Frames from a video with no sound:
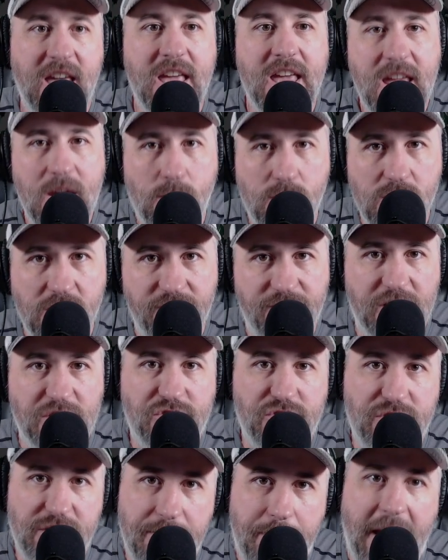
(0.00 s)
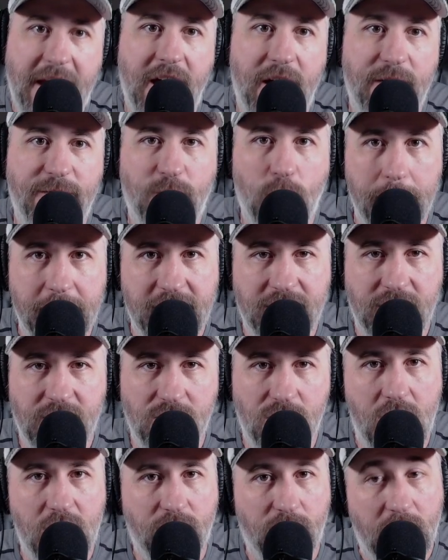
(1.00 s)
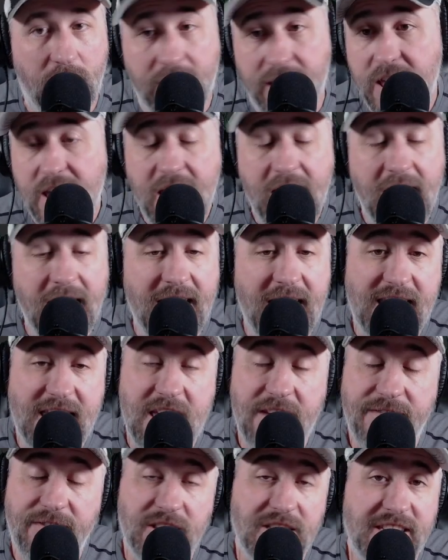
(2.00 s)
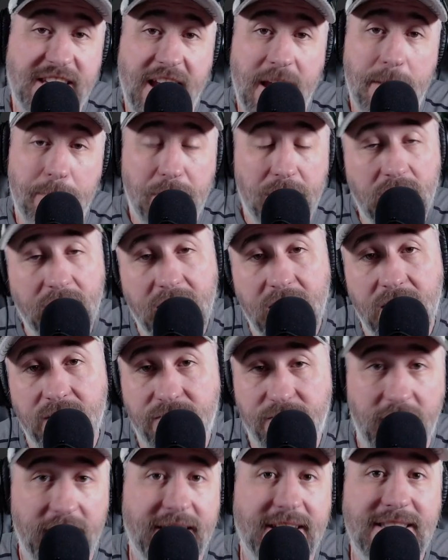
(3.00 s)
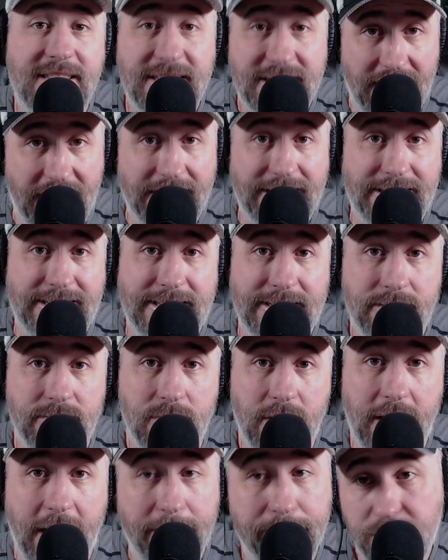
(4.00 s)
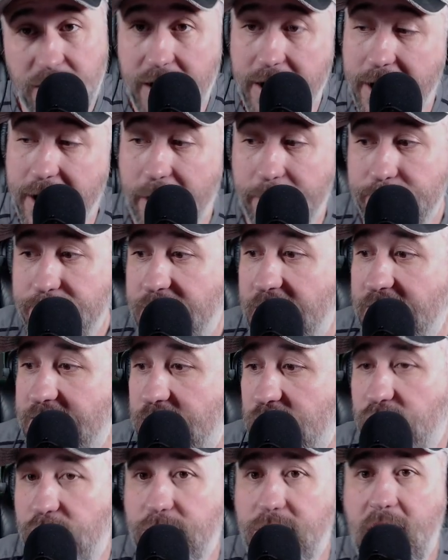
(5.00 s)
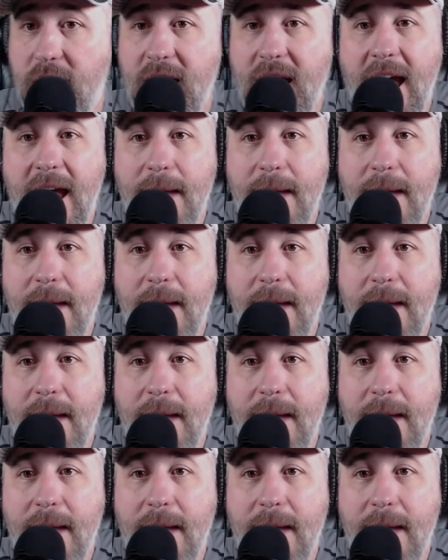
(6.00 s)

it will eventually pay off for me in the long run. In a given sample, it fucking sucks. Okay, there you go. That's the truth. Hey,